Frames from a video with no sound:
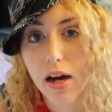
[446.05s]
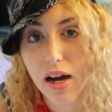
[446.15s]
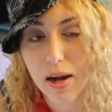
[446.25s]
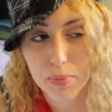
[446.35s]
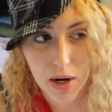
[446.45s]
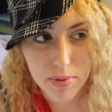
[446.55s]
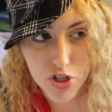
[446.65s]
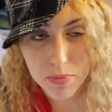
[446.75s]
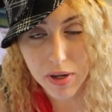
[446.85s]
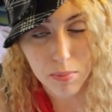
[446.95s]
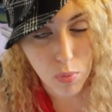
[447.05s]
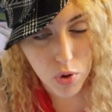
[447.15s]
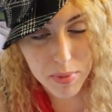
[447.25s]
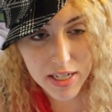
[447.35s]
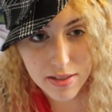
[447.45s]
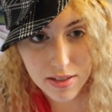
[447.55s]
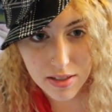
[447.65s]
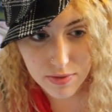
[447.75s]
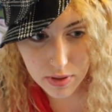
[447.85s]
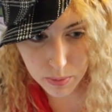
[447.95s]
I probably should be on more
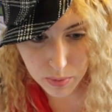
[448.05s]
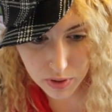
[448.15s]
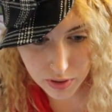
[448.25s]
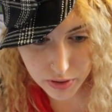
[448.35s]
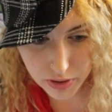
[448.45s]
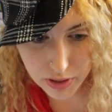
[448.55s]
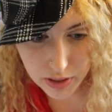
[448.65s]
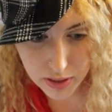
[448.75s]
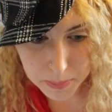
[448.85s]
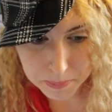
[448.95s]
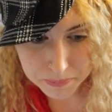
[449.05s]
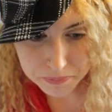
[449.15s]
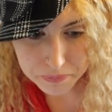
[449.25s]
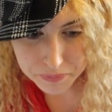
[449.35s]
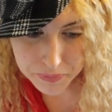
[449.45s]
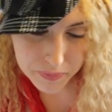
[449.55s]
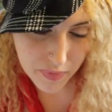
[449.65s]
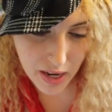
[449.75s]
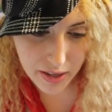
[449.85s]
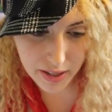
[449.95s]
medicine if it were,
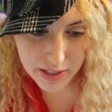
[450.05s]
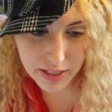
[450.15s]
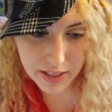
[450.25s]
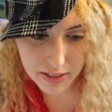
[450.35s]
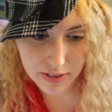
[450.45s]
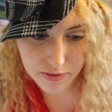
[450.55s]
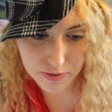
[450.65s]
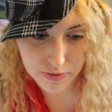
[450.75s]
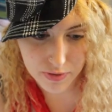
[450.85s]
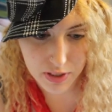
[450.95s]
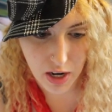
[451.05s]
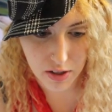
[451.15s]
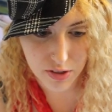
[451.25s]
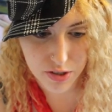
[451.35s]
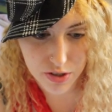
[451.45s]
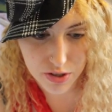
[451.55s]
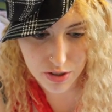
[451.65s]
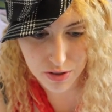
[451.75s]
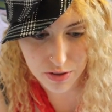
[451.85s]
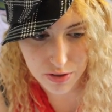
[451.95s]
I think if the doctors
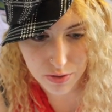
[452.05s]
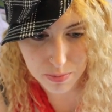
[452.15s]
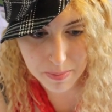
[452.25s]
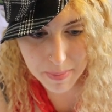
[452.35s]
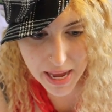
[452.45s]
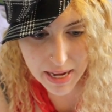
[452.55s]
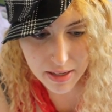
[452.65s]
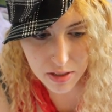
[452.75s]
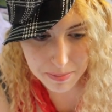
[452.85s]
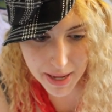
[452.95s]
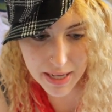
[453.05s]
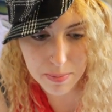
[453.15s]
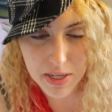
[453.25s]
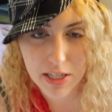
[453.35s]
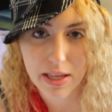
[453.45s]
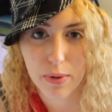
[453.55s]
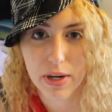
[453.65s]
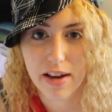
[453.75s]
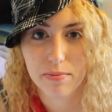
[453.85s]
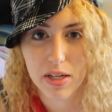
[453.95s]
just could make me, they
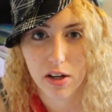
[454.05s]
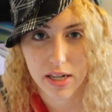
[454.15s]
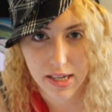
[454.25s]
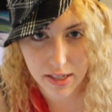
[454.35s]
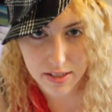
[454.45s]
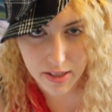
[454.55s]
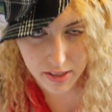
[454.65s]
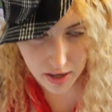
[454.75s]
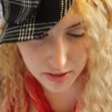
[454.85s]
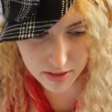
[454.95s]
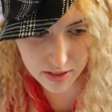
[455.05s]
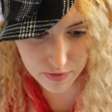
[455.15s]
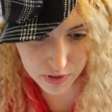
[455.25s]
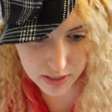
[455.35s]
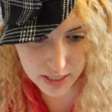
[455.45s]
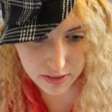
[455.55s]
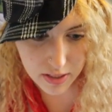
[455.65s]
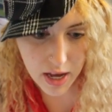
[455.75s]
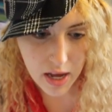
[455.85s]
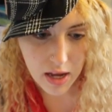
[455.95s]
would have me on antipsychotics and different
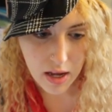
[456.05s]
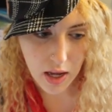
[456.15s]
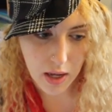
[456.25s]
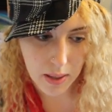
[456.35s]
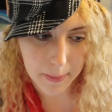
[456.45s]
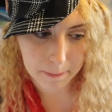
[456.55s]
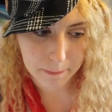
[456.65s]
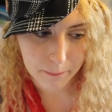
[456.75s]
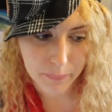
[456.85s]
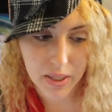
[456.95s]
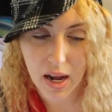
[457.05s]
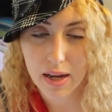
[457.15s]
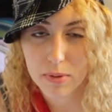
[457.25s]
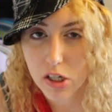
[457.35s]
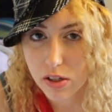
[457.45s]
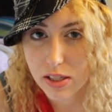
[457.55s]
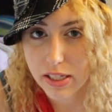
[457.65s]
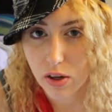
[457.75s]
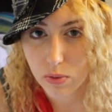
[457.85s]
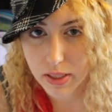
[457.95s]
things. But I
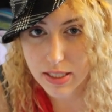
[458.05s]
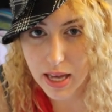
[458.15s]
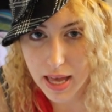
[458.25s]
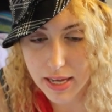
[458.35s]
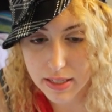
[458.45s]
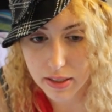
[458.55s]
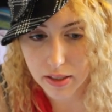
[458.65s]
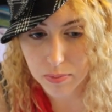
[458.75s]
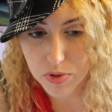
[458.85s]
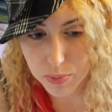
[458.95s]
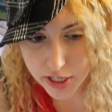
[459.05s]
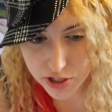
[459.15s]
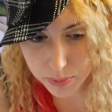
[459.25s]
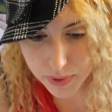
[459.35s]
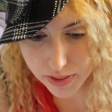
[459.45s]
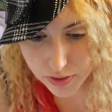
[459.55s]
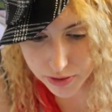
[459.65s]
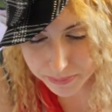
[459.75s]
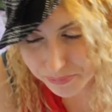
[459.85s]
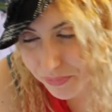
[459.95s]
currently only take depression
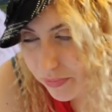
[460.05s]
pills.